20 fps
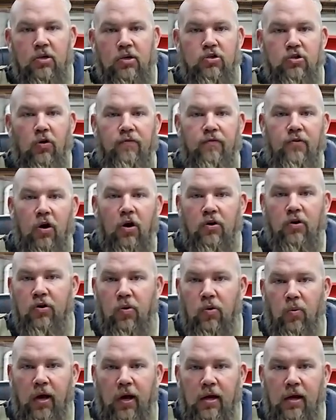So if you're
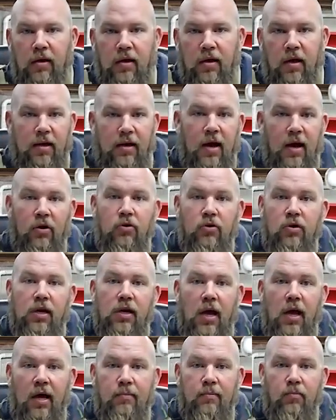underweight and now you
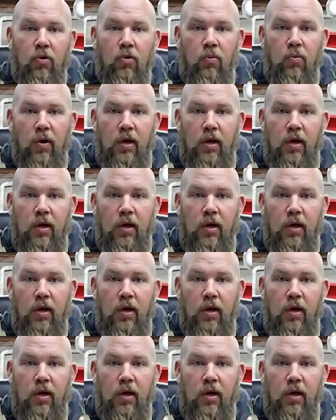can add more